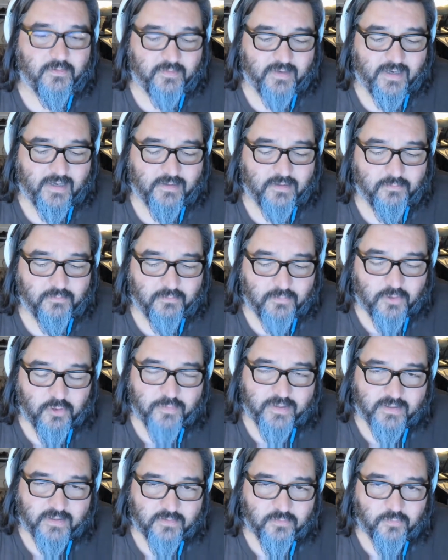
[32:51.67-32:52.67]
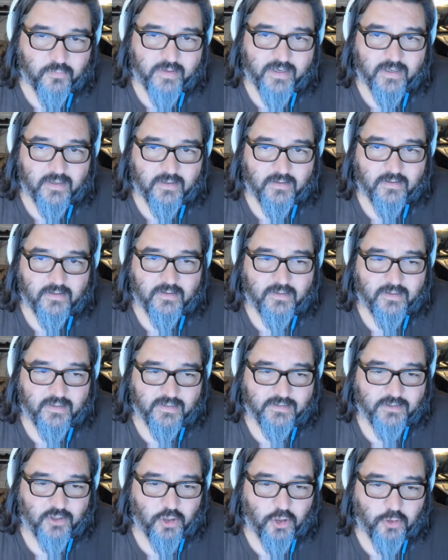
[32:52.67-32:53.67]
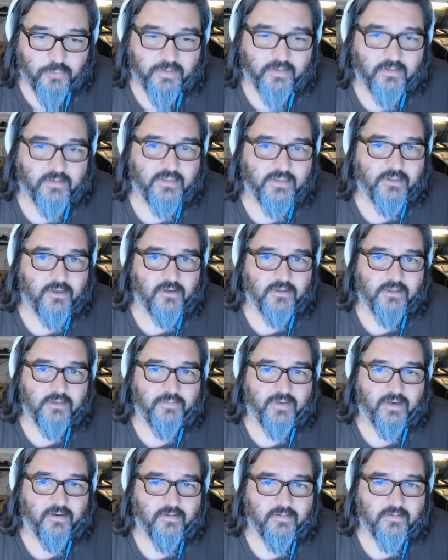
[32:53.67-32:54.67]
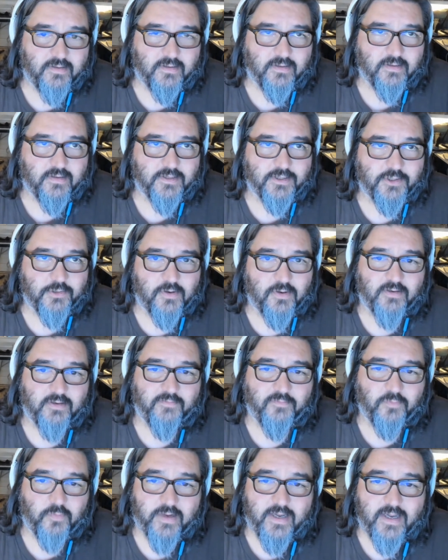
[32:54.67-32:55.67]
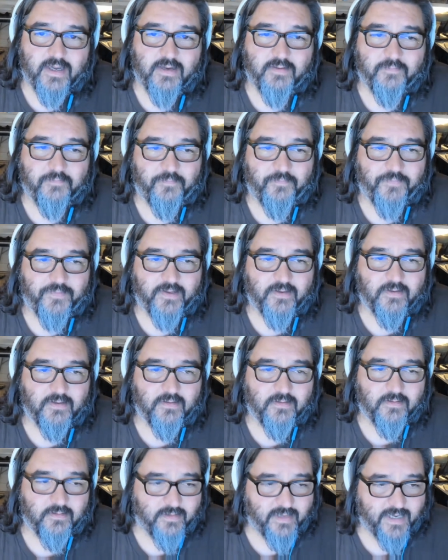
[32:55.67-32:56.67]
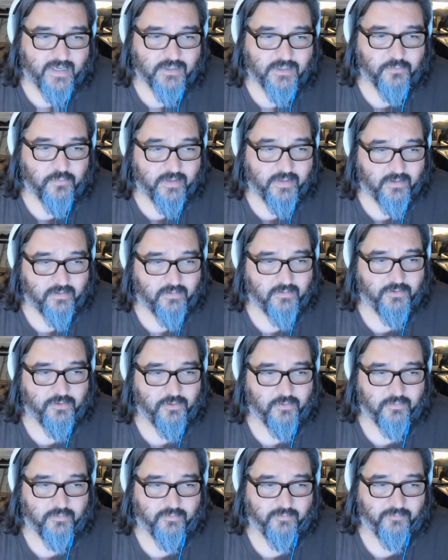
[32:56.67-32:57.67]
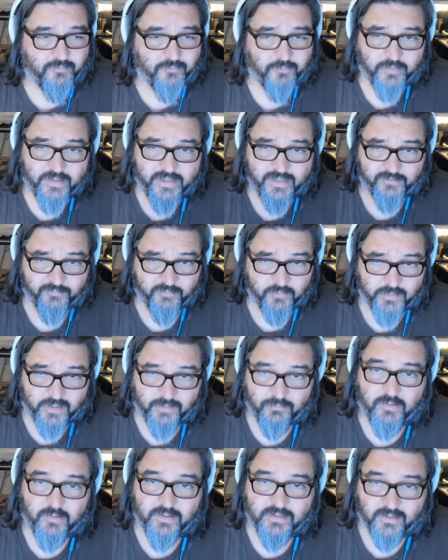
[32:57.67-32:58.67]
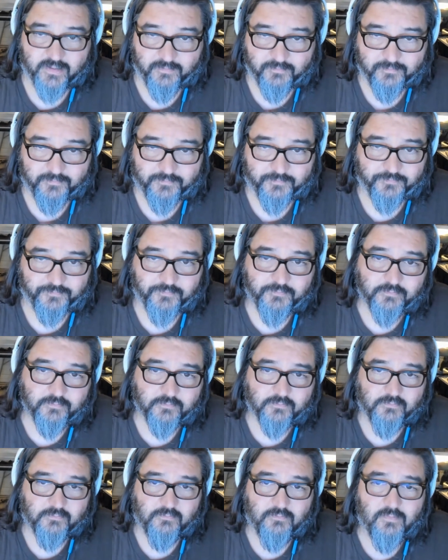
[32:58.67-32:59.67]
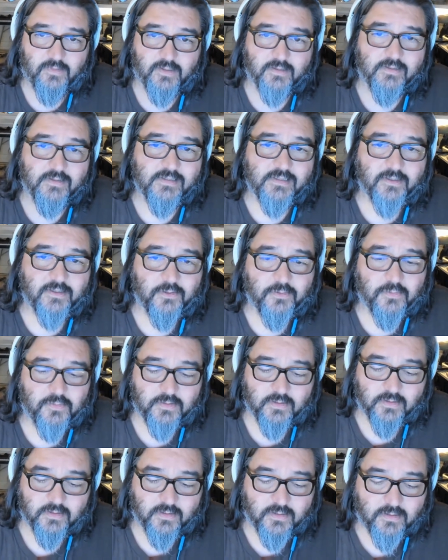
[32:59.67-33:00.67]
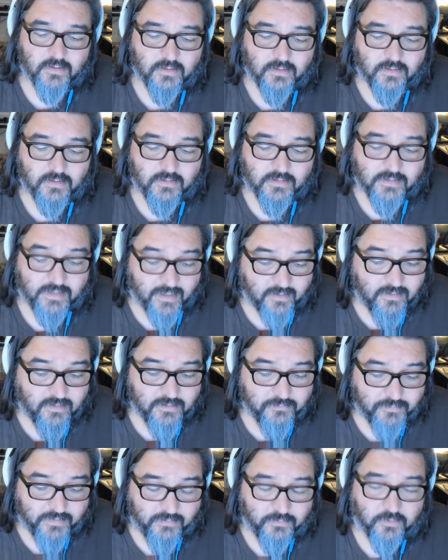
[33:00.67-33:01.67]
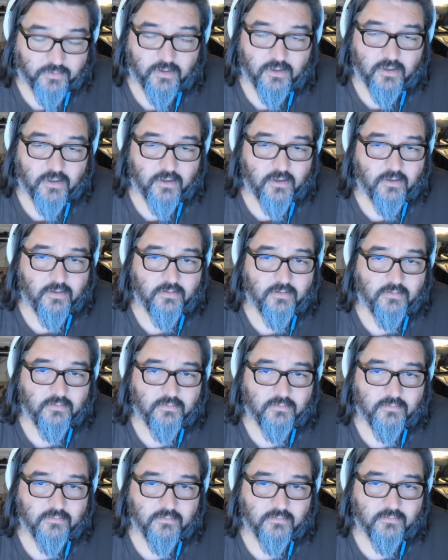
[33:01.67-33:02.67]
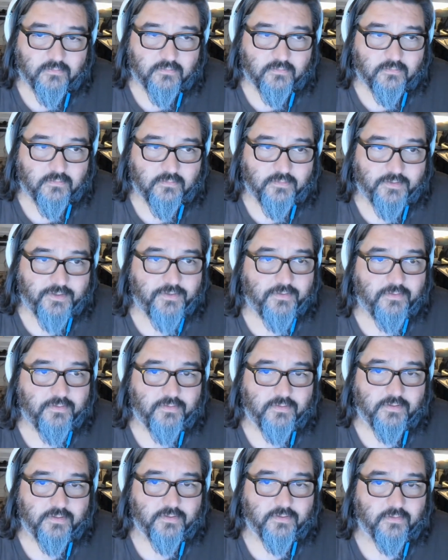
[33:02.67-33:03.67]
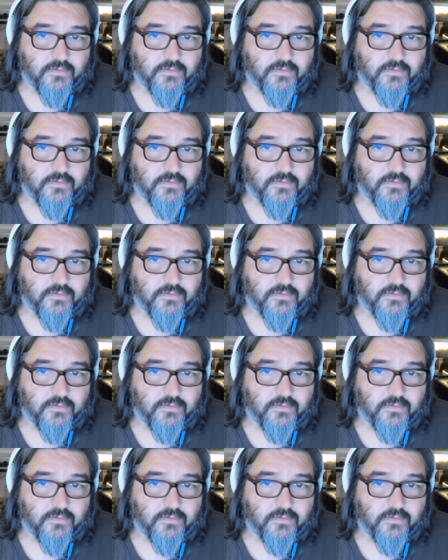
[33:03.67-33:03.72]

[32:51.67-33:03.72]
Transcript: At the moment when it's openly talked about in a constructive way, that's when you're freed from that prison. So telling people hard news